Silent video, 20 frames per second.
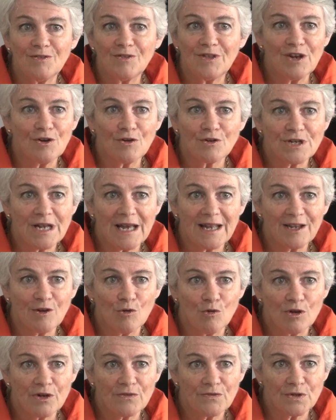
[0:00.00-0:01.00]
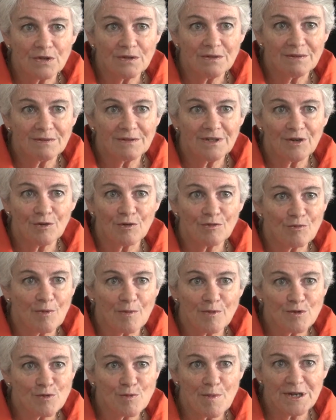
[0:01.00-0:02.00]
they're not nailing all of it. They're not
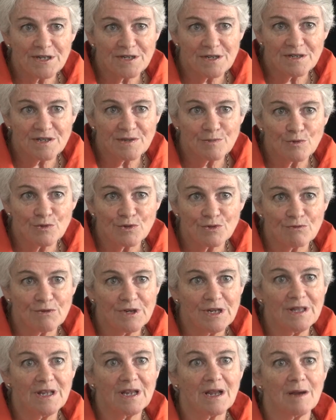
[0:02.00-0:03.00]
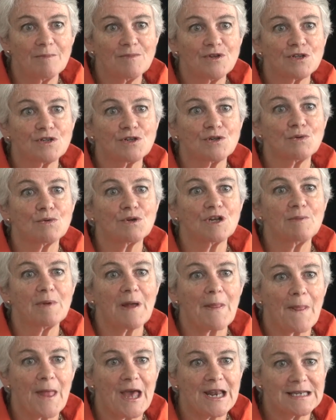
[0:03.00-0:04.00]
talking about decimals or anything. I'm just talking
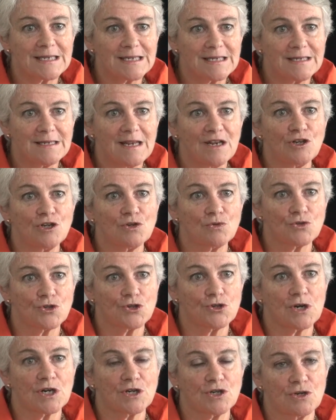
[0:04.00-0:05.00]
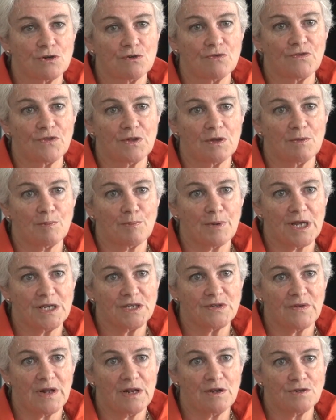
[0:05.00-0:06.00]
about that essential structure of the
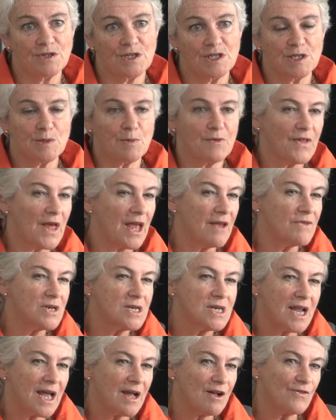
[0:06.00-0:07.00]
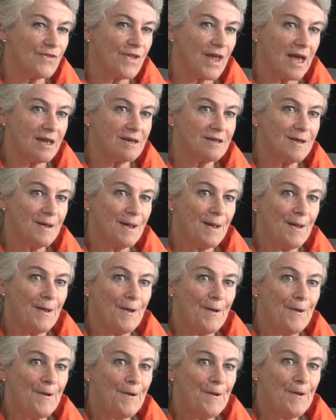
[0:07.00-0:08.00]
place value system. If they haven't nailed that
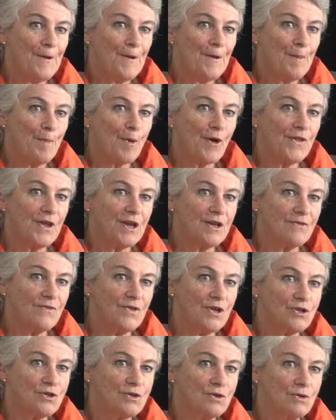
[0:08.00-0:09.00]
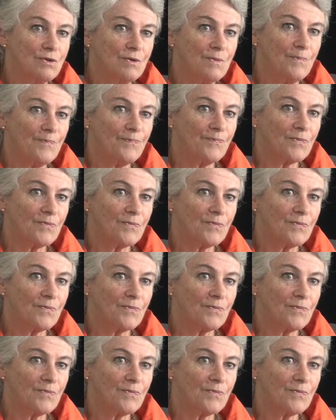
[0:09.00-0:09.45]
by the end of year two,